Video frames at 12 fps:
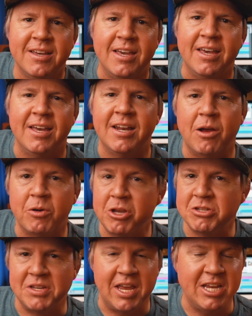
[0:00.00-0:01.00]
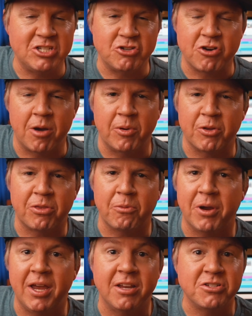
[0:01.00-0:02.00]
And we're using Easy Drummer
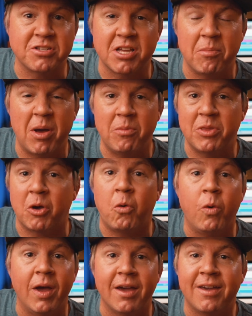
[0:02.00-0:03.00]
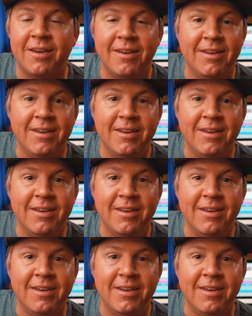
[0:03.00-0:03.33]
3 just to come up with a quick